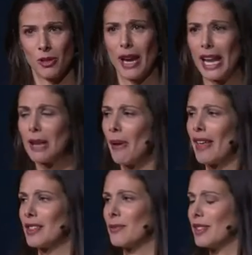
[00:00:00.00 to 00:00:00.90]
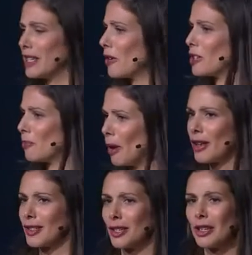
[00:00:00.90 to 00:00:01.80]
created by this mysterious
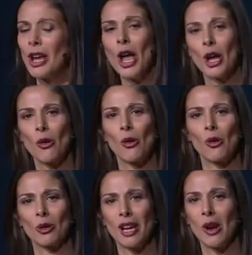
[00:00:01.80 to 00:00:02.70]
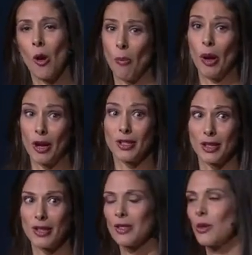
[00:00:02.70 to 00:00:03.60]
person called, or
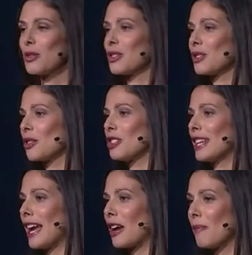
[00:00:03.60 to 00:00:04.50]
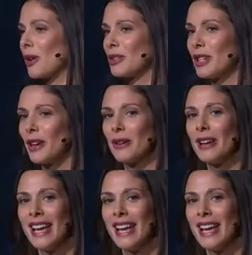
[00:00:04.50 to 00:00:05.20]
persons called Satoshi Nakamoto.